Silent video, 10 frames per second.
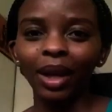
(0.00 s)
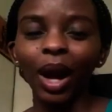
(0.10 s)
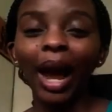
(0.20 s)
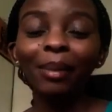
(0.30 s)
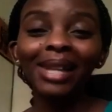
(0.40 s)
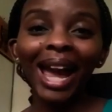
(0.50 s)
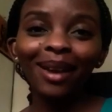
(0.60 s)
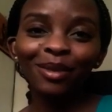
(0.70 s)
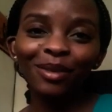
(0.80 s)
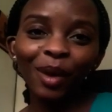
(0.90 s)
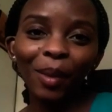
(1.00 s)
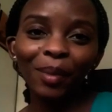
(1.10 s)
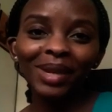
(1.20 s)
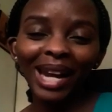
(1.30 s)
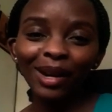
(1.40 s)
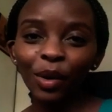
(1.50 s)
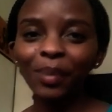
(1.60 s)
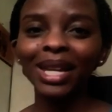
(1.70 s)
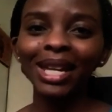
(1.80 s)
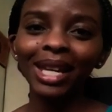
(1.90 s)
live from Nairobi.
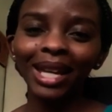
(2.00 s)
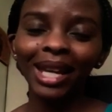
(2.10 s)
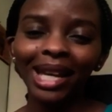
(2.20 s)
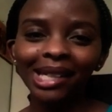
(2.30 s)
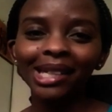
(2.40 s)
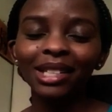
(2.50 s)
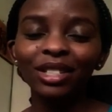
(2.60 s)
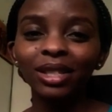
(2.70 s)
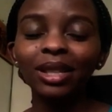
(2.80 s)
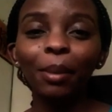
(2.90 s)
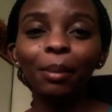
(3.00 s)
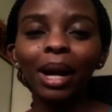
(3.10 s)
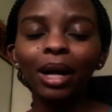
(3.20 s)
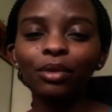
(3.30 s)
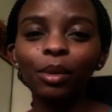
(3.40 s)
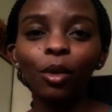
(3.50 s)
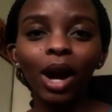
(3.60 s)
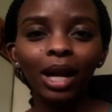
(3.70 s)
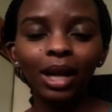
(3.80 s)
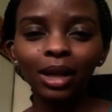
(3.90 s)
I just came back from work.
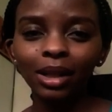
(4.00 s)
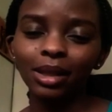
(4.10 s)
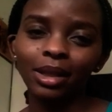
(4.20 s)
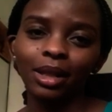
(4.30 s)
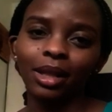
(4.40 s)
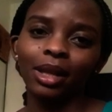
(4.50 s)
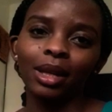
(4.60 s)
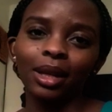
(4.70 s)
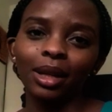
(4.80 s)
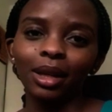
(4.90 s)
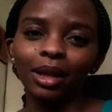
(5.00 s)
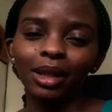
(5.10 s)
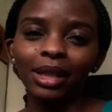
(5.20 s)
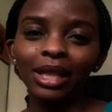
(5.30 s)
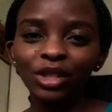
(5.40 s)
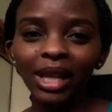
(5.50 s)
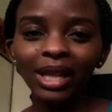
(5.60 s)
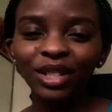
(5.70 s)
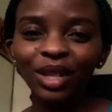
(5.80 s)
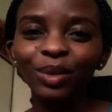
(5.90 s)
Literally just
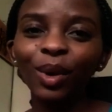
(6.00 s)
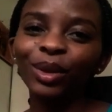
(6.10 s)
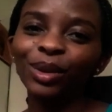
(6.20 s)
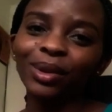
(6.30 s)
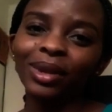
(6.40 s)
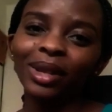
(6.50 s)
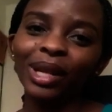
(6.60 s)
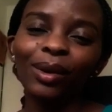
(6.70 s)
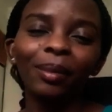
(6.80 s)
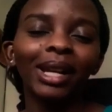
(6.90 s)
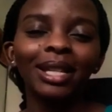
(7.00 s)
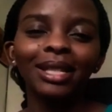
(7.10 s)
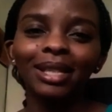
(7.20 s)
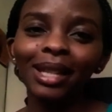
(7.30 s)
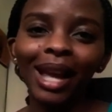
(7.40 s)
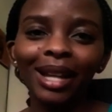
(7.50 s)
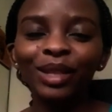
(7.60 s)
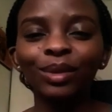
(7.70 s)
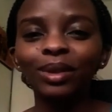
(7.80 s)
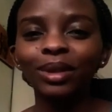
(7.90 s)
walked through the door, but I said I had to
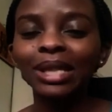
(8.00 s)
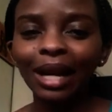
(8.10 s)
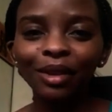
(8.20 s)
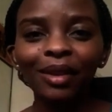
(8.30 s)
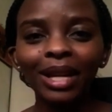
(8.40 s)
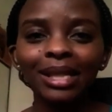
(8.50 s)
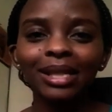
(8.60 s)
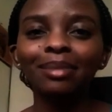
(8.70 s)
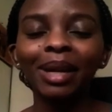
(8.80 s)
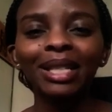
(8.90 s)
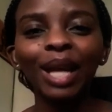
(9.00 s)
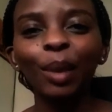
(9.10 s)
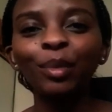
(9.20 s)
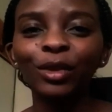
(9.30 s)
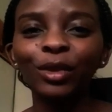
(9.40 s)
sacrifice my time for this